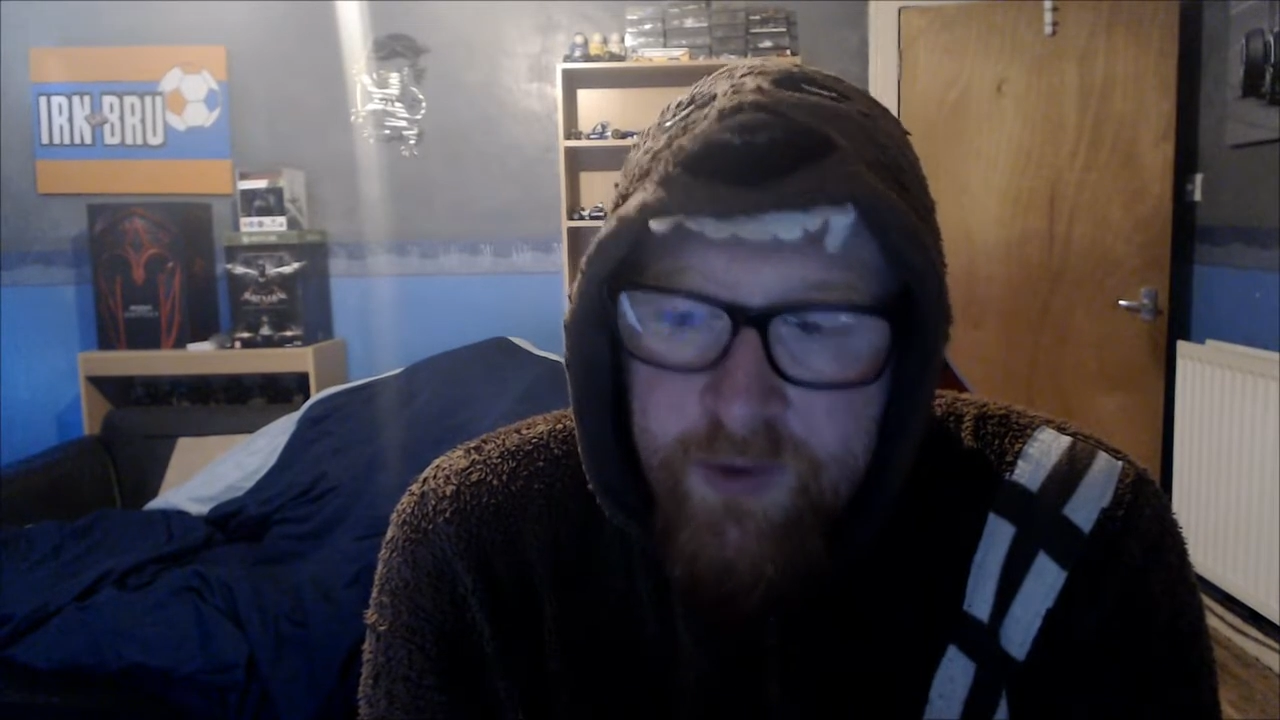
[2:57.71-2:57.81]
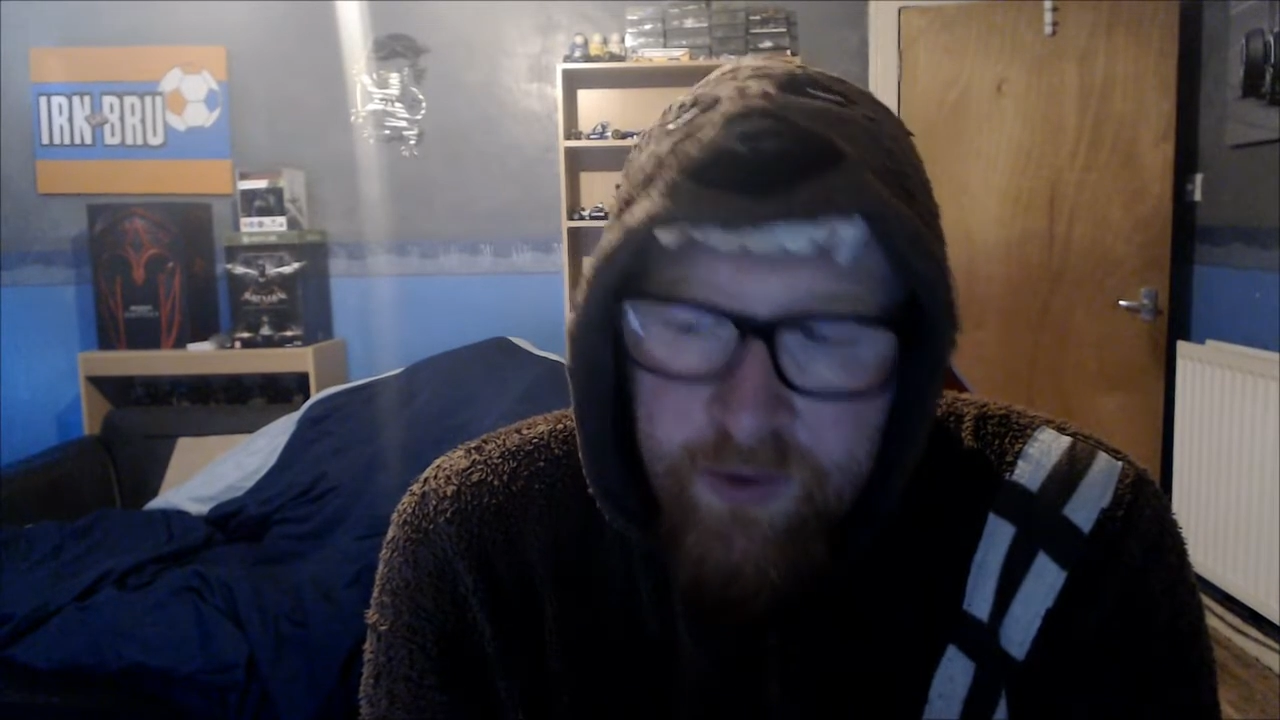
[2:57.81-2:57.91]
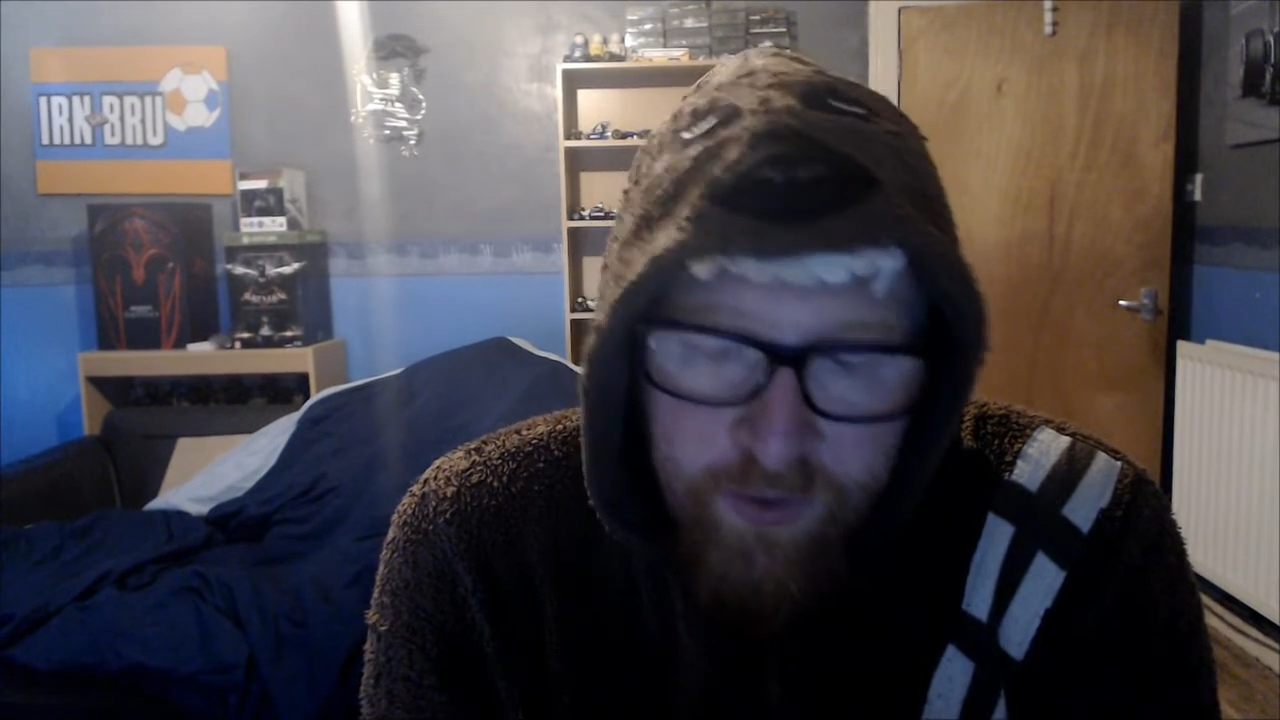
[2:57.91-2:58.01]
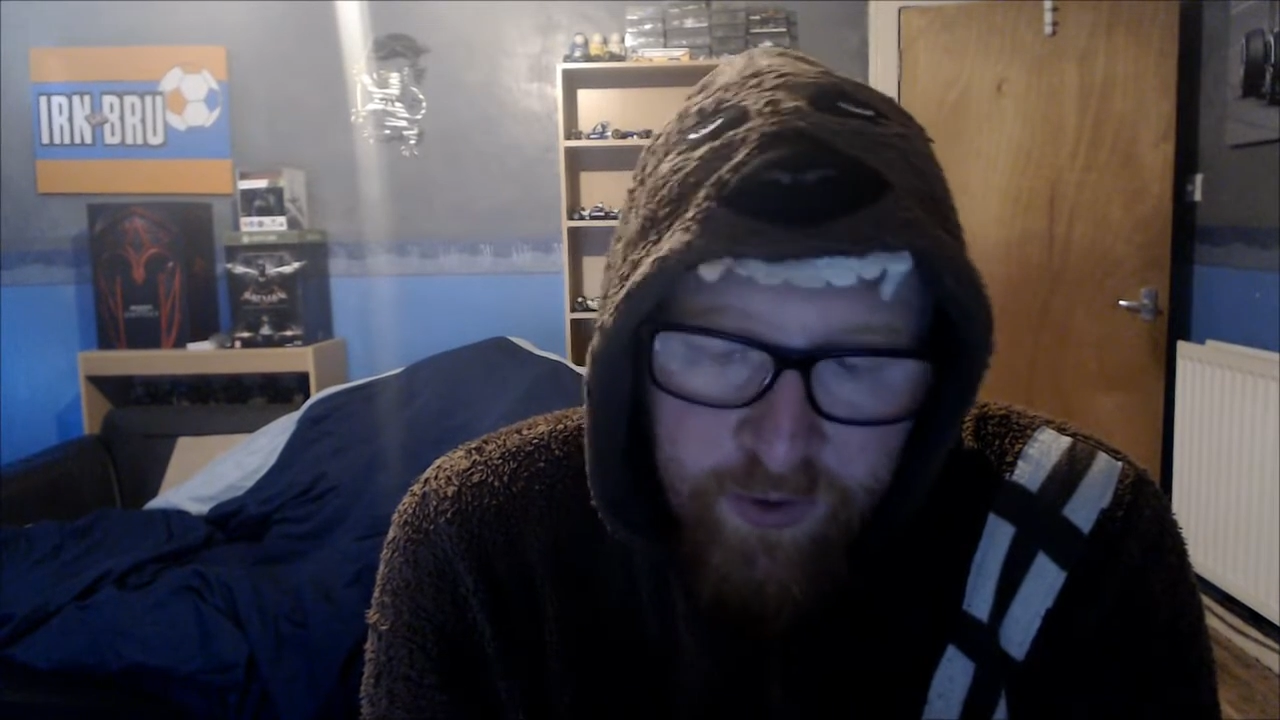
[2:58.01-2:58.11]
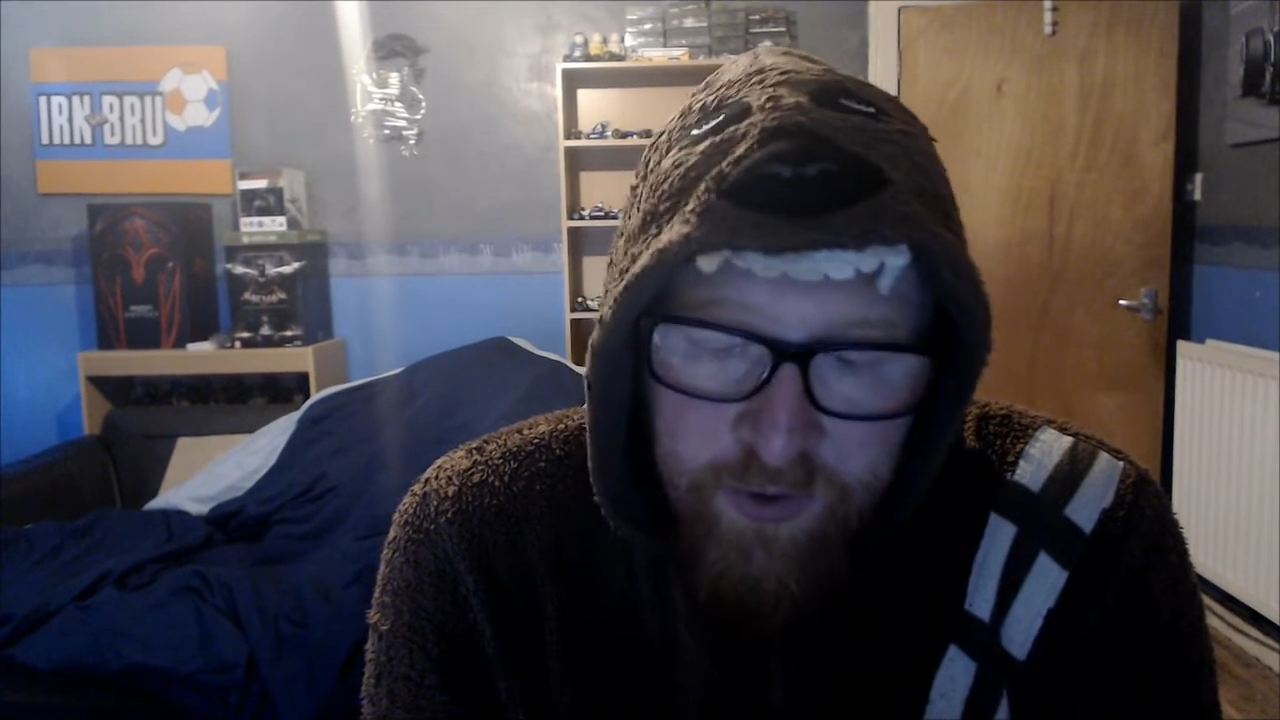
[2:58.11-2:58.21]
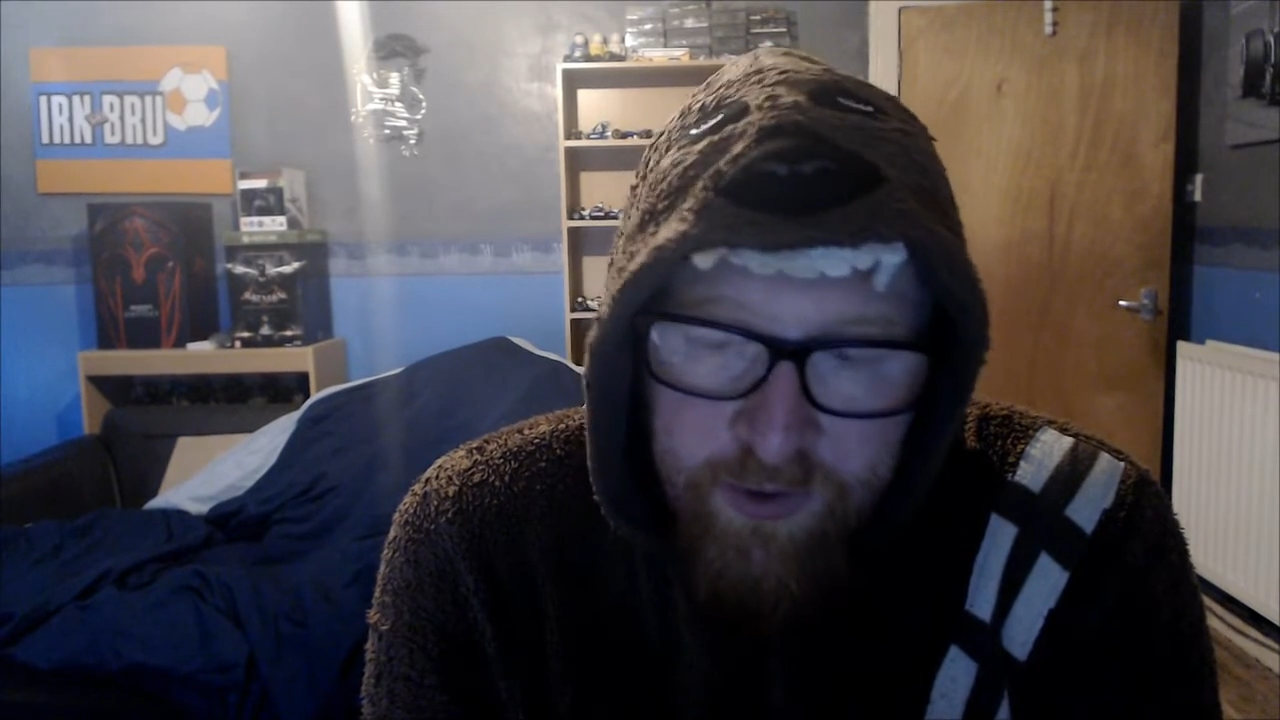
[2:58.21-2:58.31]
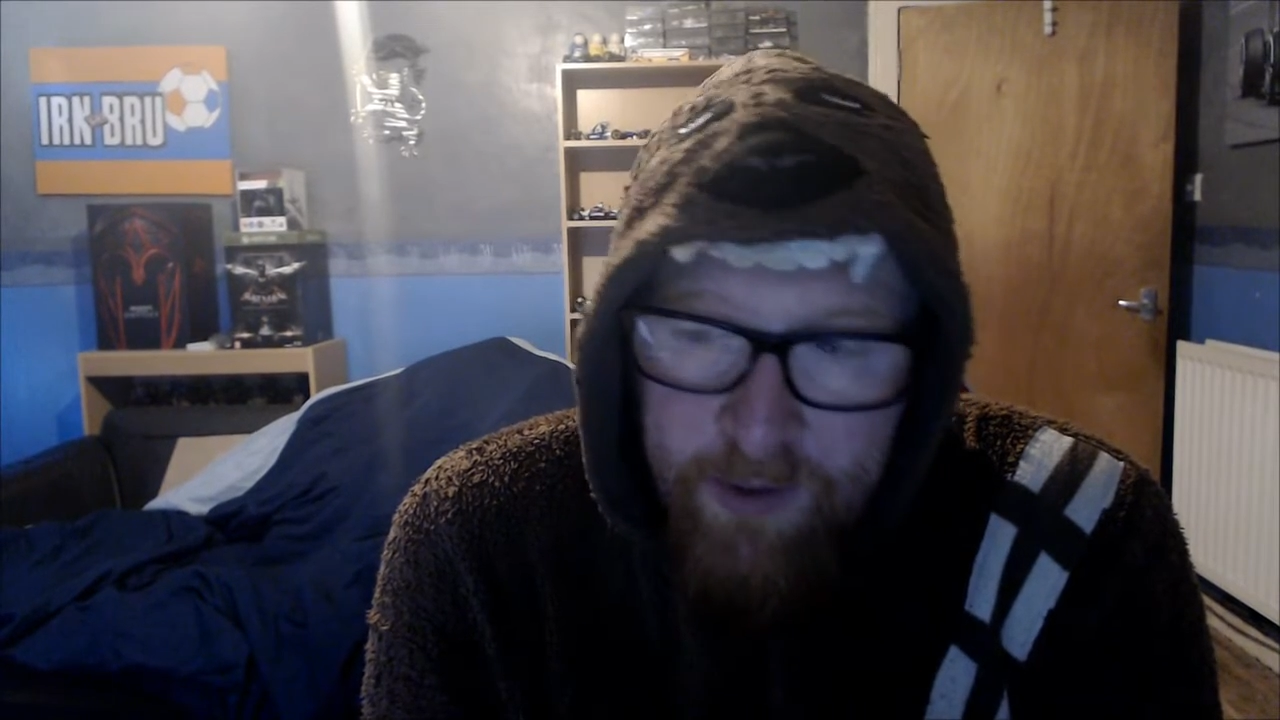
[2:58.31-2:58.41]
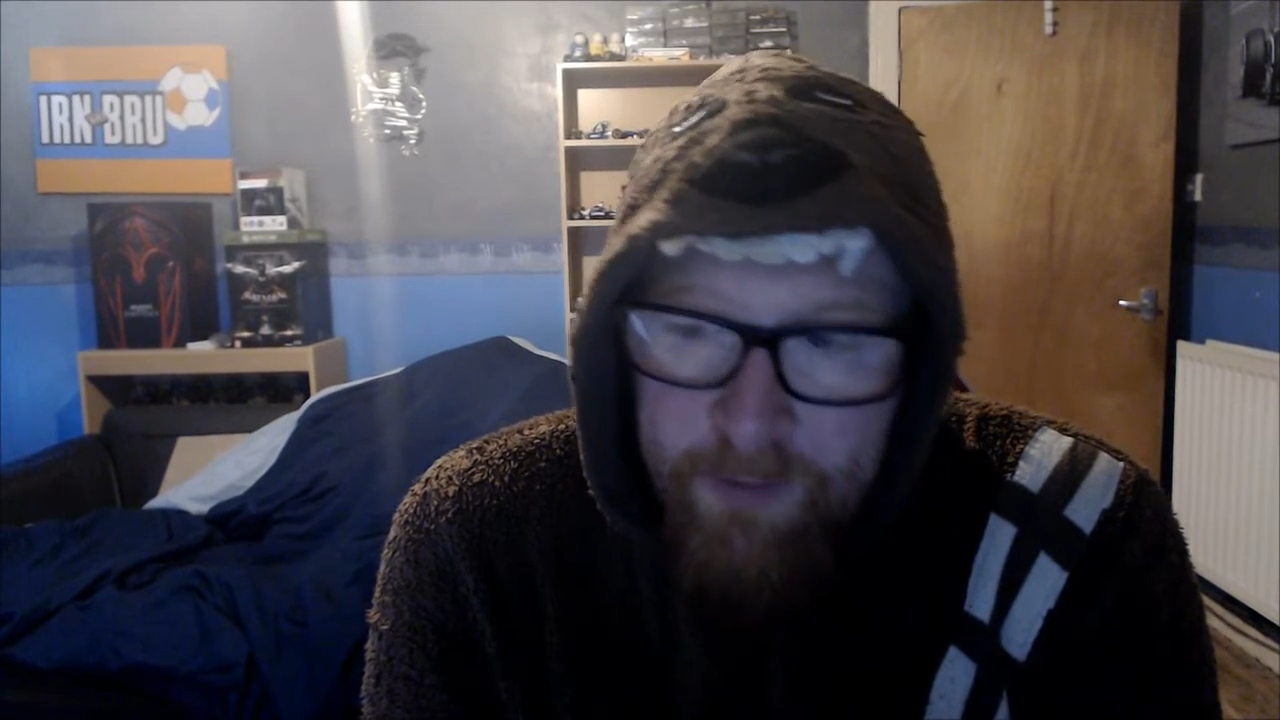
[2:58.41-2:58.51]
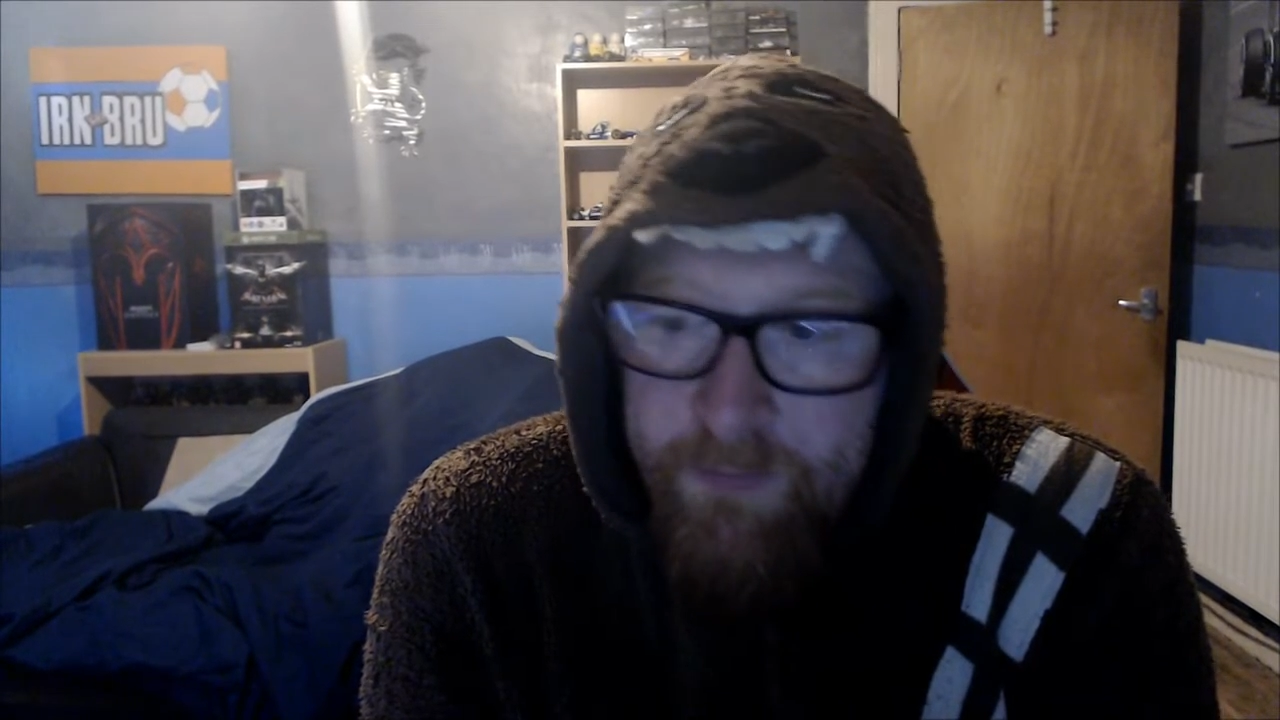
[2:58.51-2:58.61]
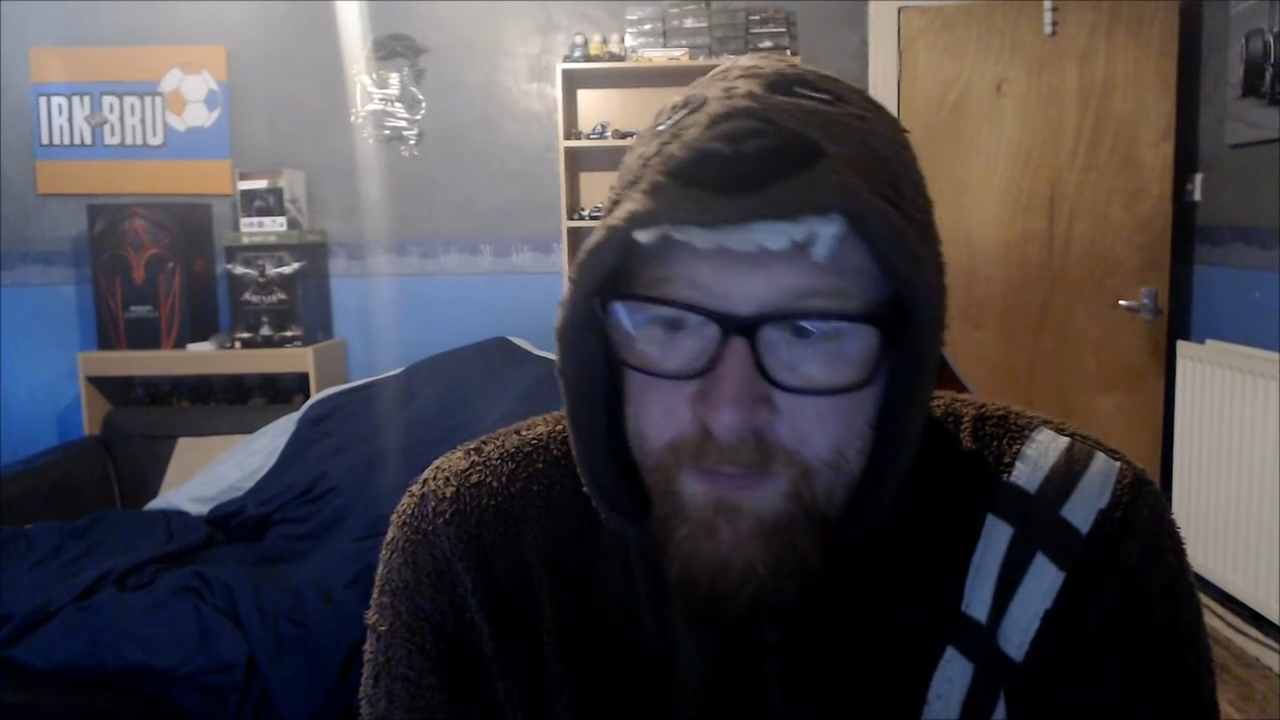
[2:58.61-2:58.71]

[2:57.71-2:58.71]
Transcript: good grip